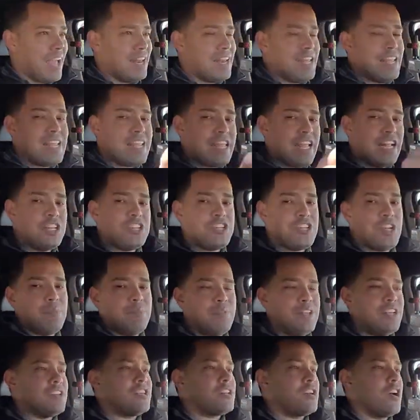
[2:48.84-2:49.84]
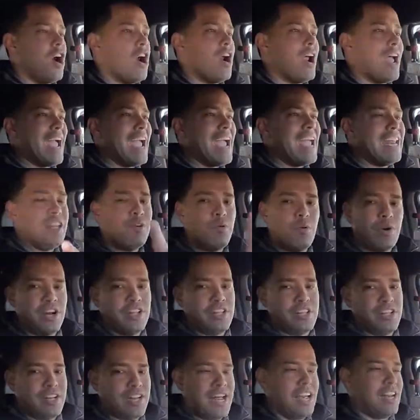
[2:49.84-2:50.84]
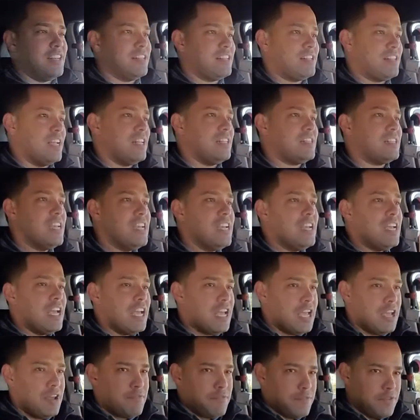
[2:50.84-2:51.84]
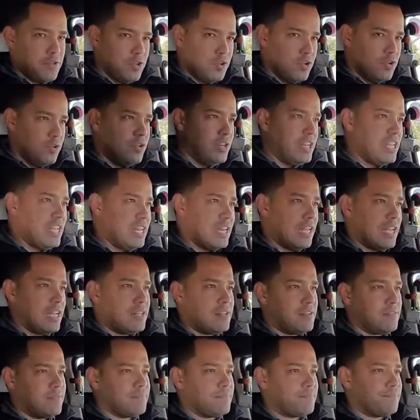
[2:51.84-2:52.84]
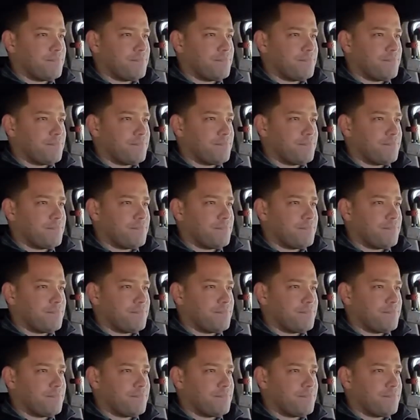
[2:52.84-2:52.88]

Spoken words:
And he can ship this car anywhere in the United States if you need it.